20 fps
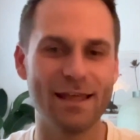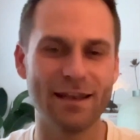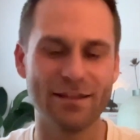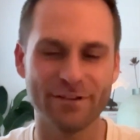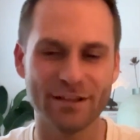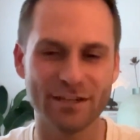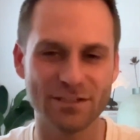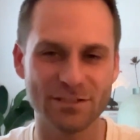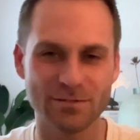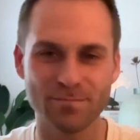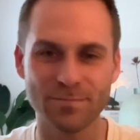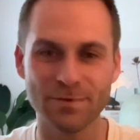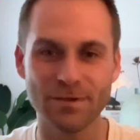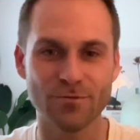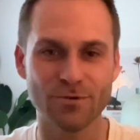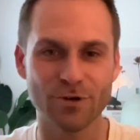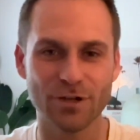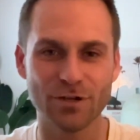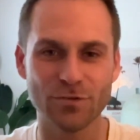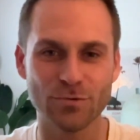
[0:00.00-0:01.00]
events and people
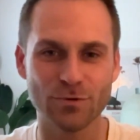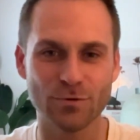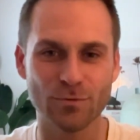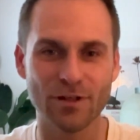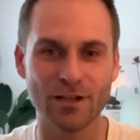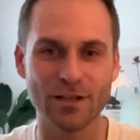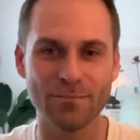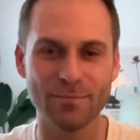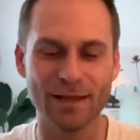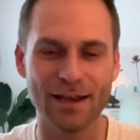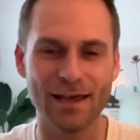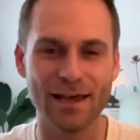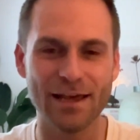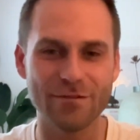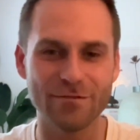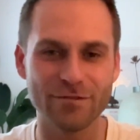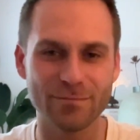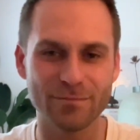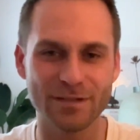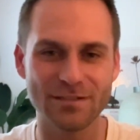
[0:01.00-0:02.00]
not doing well in my
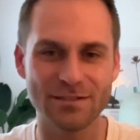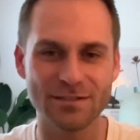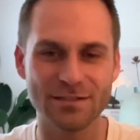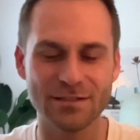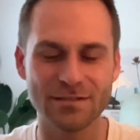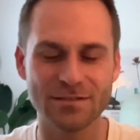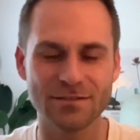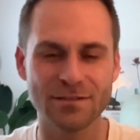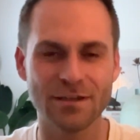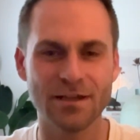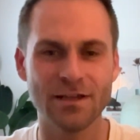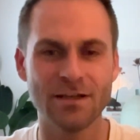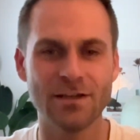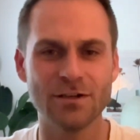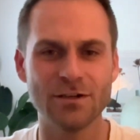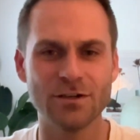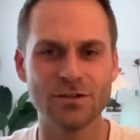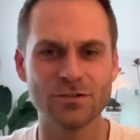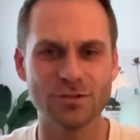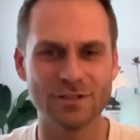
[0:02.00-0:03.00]
life in my teens.
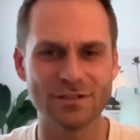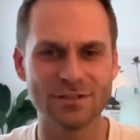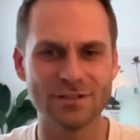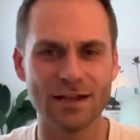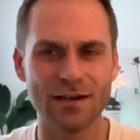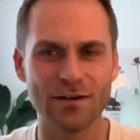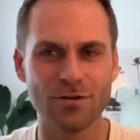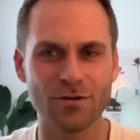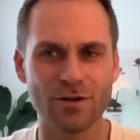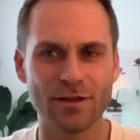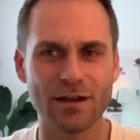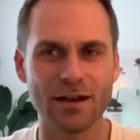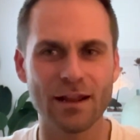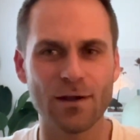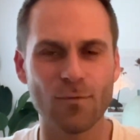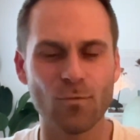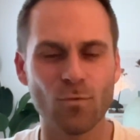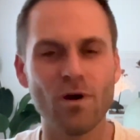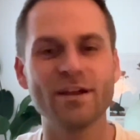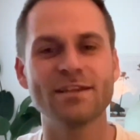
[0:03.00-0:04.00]
So I started looking at like,
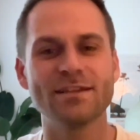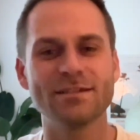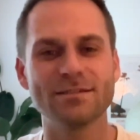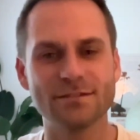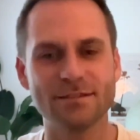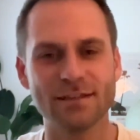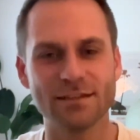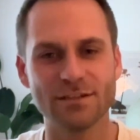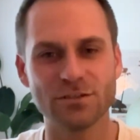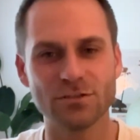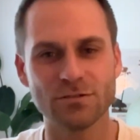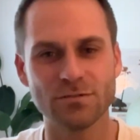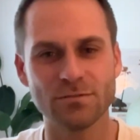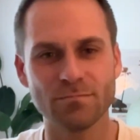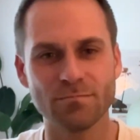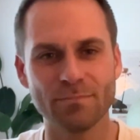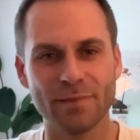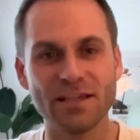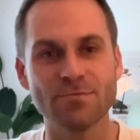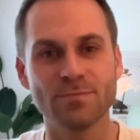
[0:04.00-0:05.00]
what is it that
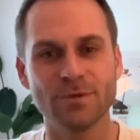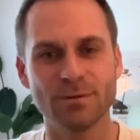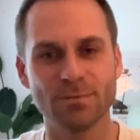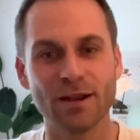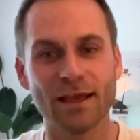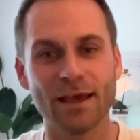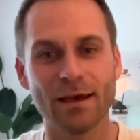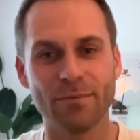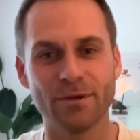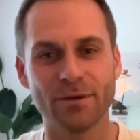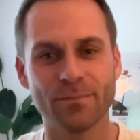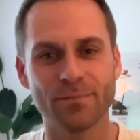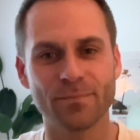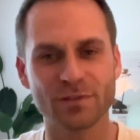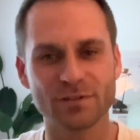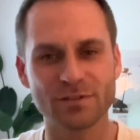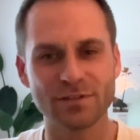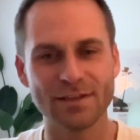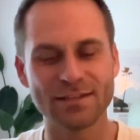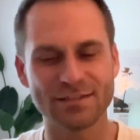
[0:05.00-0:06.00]
makes people happy?
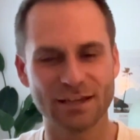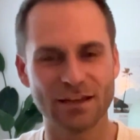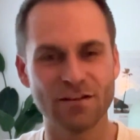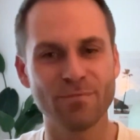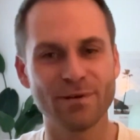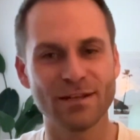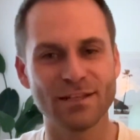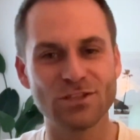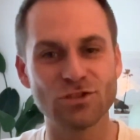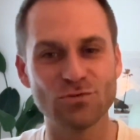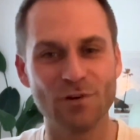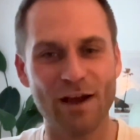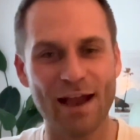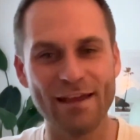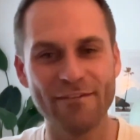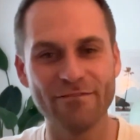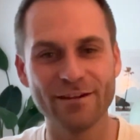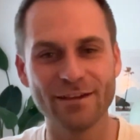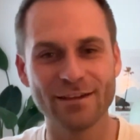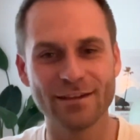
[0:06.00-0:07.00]
So that's kind of been a
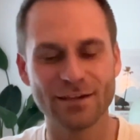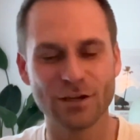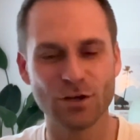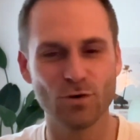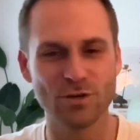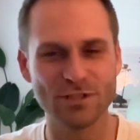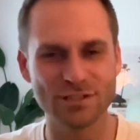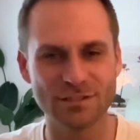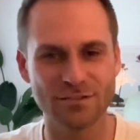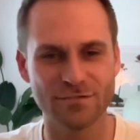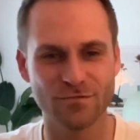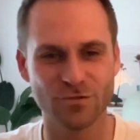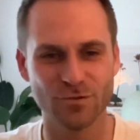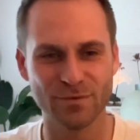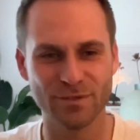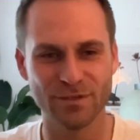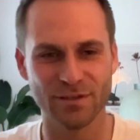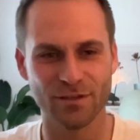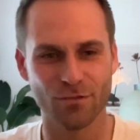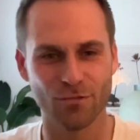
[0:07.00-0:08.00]
driving question for
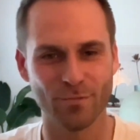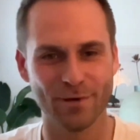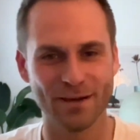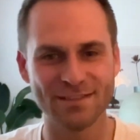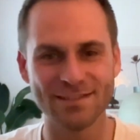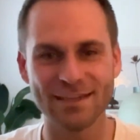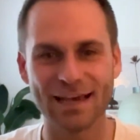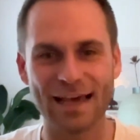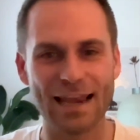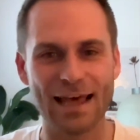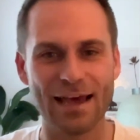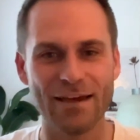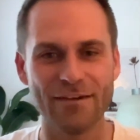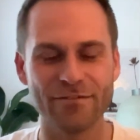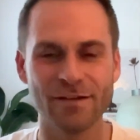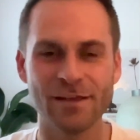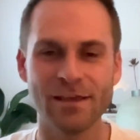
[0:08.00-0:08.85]
me through my entire life.